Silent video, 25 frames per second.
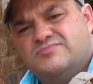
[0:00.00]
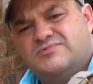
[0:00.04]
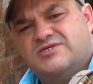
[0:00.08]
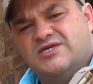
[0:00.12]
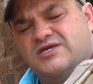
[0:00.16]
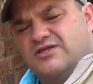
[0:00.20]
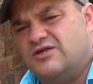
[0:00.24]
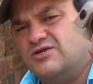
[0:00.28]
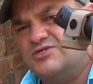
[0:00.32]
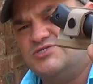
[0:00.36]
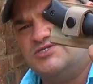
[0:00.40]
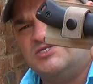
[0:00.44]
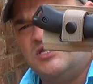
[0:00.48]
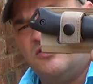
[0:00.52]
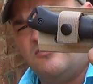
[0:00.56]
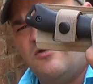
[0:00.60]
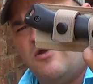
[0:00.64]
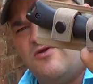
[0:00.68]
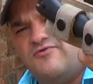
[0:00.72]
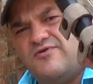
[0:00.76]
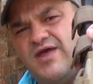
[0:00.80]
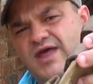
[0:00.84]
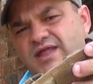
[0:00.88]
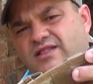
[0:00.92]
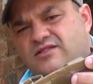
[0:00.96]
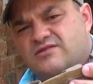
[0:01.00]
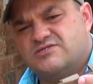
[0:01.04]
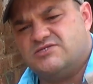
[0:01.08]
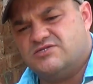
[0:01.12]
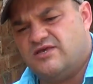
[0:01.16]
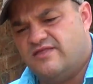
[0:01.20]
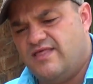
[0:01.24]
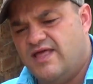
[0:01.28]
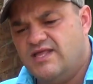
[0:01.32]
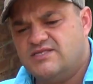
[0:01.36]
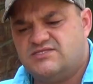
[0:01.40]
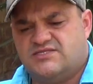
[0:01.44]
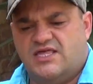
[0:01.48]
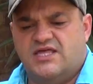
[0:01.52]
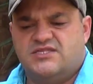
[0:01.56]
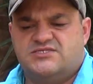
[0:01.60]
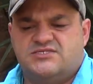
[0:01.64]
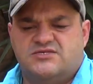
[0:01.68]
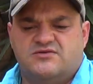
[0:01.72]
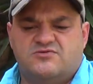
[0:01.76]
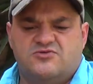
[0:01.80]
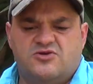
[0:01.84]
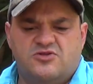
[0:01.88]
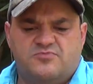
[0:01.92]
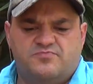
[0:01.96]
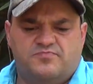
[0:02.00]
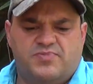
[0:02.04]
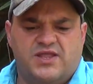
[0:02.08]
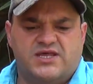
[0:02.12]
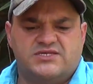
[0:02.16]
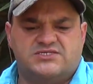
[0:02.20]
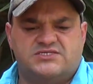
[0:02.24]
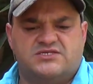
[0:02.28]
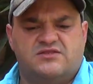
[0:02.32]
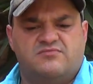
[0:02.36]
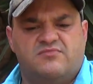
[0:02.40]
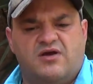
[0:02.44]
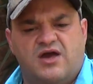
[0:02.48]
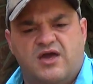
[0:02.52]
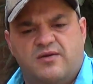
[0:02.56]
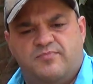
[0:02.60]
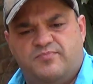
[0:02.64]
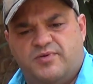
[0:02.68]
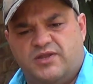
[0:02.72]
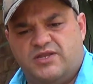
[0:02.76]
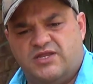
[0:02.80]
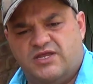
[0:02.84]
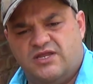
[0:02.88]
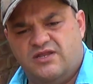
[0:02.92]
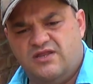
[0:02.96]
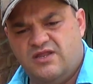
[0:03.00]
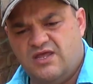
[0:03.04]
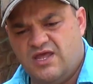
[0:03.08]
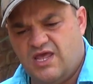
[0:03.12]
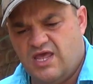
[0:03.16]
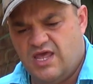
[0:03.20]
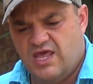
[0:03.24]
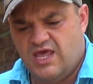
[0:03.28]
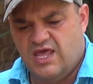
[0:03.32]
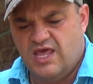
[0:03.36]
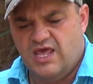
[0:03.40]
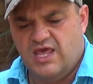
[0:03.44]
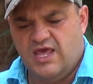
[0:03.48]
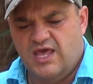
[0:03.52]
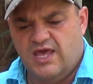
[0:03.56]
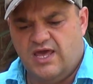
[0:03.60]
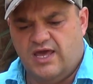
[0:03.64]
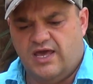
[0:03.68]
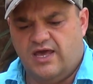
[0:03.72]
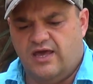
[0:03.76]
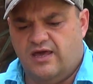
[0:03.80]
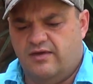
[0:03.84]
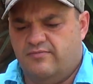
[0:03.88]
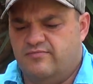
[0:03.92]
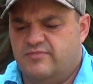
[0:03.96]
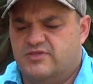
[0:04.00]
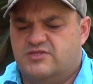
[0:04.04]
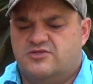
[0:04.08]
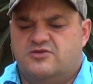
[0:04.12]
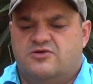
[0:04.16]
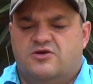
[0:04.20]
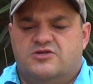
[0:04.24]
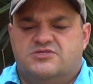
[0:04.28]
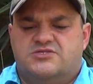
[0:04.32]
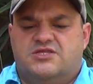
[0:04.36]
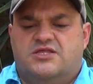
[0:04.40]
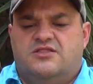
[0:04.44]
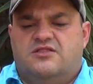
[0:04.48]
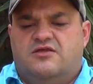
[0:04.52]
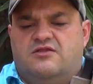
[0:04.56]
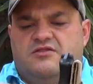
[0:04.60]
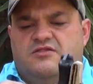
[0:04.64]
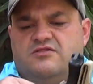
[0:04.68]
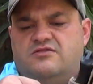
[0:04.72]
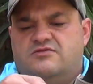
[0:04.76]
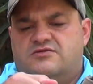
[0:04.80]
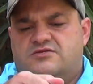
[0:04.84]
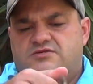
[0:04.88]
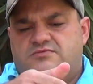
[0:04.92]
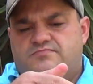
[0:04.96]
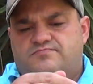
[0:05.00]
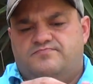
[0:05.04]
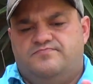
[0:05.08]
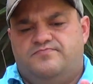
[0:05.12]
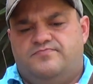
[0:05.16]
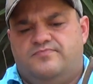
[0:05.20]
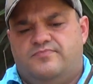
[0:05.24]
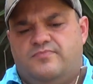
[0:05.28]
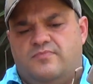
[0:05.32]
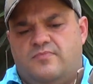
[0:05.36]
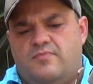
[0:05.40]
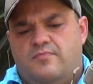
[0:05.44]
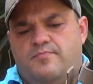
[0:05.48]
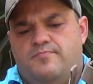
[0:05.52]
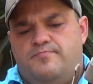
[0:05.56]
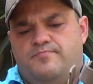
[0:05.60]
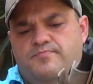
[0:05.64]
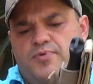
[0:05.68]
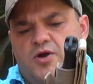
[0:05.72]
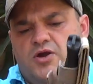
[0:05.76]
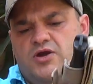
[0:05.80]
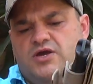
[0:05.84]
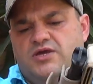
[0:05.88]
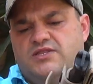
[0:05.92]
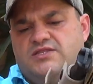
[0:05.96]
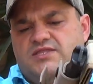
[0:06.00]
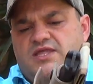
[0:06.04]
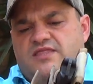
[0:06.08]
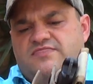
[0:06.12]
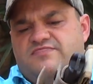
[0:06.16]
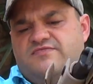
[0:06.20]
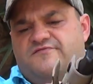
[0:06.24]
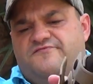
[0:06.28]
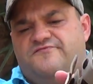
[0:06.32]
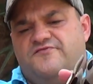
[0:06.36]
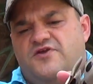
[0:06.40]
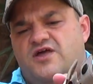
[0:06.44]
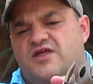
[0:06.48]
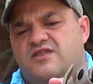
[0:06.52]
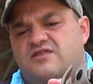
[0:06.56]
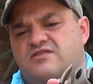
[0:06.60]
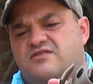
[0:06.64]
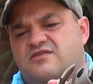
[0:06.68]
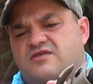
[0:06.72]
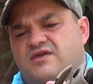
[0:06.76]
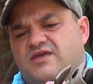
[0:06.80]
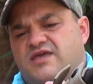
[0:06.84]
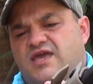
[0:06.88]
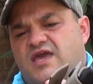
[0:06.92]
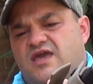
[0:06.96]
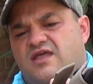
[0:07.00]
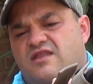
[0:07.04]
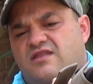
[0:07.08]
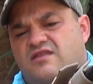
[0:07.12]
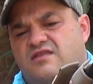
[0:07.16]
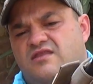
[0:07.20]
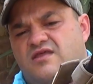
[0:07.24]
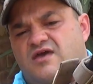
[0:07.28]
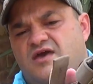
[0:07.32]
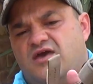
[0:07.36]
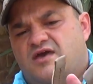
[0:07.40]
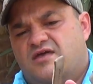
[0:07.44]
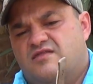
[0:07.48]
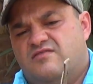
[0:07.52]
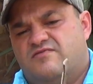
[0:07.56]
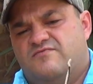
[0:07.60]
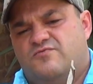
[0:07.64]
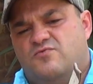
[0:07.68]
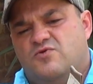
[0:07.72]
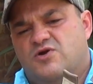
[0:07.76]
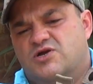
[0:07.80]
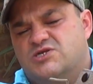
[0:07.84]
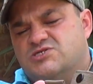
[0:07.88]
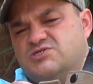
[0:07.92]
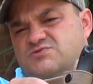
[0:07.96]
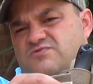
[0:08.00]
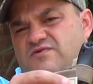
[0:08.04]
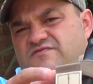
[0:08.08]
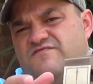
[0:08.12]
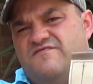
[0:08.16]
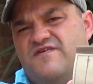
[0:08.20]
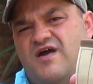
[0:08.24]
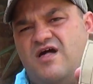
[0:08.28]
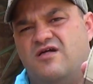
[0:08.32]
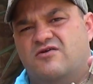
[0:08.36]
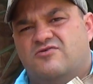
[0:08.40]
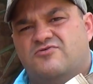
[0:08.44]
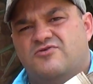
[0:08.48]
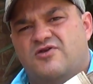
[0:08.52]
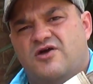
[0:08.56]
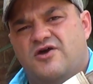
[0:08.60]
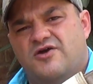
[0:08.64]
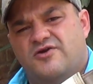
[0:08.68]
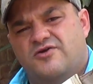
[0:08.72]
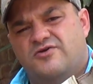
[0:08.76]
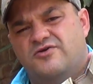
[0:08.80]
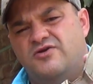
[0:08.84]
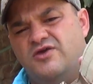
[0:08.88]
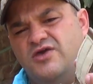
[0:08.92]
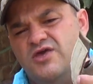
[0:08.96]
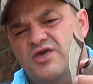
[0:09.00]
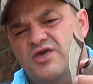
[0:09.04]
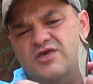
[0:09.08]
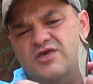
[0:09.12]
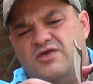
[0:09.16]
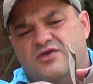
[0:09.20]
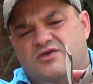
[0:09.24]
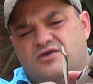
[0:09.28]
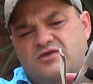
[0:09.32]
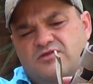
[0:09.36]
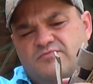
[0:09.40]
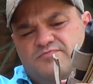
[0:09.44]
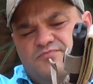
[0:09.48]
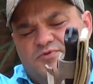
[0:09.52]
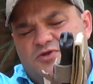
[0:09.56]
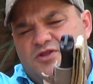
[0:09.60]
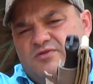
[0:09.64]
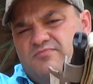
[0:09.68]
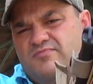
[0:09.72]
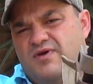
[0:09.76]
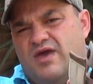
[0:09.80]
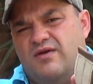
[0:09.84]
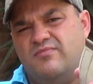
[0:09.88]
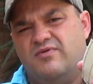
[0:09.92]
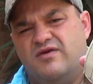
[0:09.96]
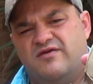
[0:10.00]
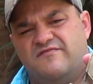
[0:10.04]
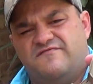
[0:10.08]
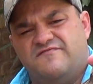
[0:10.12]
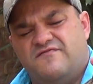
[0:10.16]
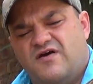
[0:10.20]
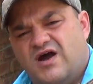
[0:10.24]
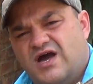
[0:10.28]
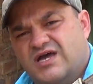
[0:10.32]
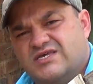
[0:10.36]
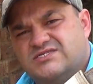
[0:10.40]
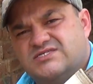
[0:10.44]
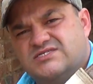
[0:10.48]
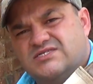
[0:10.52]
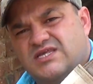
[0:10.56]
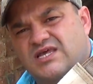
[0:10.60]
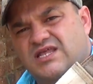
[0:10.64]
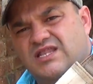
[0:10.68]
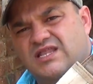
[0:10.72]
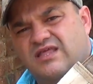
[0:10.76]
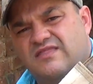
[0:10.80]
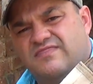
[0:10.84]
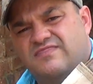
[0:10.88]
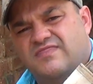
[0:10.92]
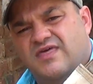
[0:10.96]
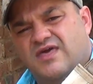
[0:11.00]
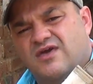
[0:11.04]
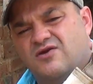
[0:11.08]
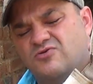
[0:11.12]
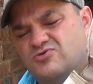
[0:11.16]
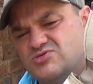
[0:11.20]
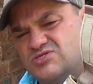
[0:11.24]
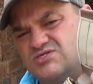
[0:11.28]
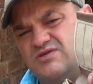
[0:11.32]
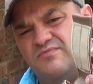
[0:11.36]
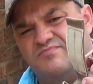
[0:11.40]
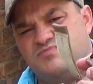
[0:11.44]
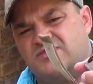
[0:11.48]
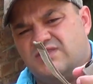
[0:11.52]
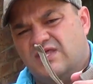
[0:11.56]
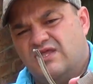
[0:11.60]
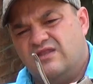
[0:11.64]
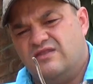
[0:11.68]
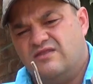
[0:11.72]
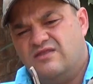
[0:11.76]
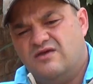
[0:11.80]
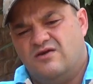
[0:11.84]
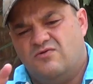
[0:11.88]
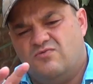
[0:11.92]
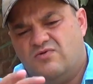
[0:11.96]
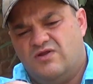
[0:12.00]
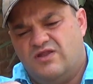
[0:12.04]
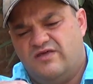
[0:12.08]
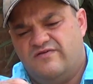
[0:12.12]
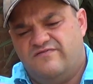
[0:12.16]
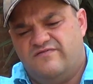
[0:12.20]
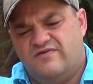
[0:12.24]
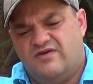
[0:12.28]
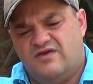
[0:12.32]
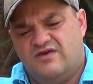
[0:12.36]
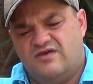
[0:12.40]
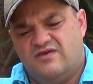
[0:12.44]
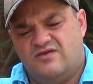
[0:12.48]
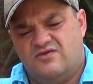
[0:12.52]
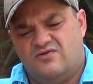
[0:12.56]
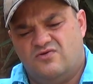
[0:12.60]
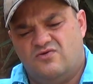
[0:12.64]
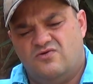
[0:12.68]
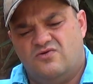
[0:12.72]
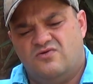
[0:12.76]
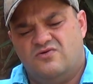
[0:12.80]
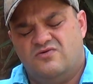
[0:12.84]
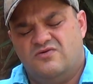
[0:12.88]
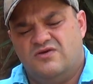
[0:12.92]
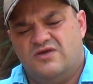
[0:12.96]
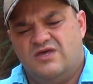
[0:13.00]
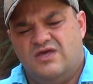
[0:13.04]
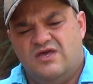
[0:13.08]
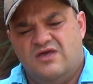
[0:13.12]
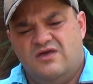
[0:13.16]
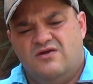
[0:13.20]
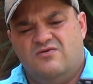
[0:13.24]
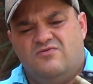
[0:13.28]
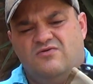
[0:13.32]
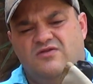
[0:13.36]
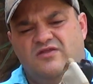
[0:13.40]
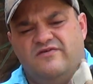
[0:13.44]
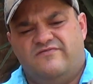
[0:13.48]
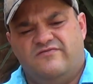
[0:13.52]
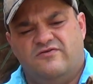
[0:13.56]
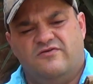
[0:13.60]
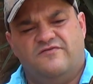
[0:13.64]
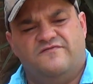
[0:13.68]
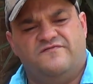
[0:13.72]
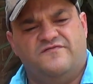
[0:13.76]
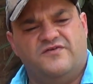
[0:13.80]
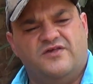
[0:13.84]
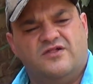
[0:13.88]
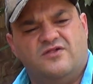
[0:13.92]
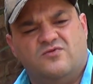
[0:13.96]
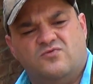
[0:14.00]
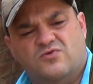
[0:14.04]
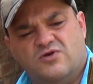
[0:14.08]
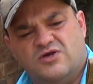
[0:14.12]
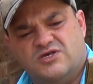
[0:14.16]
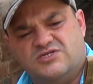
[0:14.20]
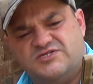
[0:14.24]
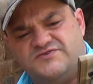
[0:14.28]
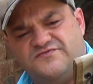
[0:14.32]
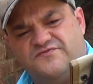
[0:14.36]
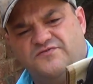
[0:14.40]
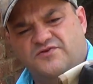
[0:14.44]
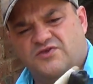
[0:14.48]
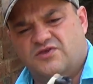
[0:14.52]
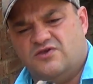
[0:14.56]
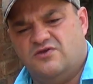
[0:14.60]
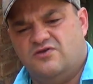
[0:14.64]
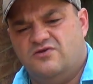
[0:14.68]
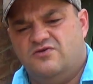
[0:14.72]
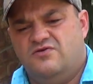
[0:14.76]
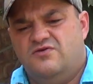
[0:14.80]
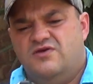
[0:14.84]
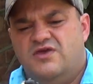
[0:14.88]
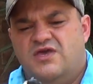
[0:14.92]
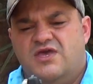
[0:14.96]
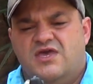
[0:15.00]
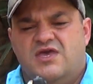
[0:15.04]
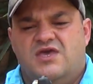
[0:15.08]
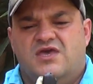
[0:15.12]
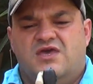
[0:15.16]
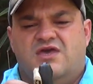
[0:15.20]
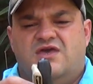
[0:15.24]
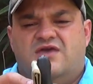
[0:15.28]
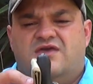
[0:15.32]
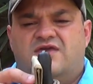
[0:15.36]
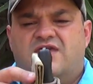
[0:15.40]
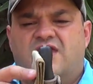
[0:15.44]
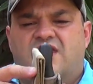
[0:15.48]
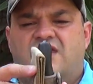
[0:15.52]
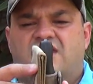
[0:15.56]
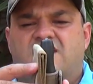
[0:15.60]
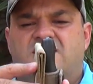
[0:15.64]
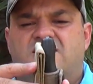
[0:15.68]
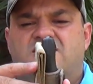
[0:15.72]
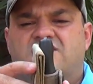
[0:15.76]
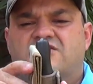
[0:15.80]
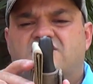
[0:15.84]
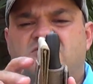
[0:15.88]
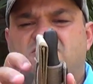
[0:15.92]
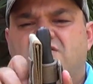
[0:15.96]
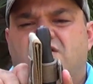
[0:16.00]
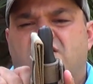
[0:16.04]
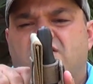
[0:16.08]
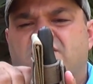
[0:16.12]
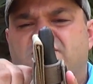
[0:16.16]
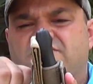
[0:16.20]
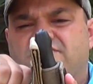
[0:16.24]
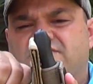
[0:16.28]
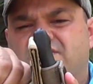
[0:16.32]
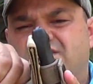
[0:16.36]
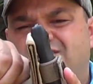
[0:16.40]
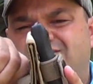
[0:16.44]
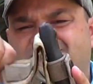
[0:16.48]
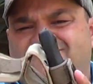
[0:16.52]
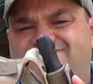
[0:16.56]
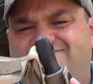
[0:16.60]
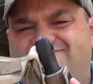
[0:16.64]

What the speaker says: rattles, so that's a good plus in my opinion. It got a little pocket at the front. Again, it works with Velcro. You can put maybe a fire steel in there or some tinder, whatever you feel works for you. Again, the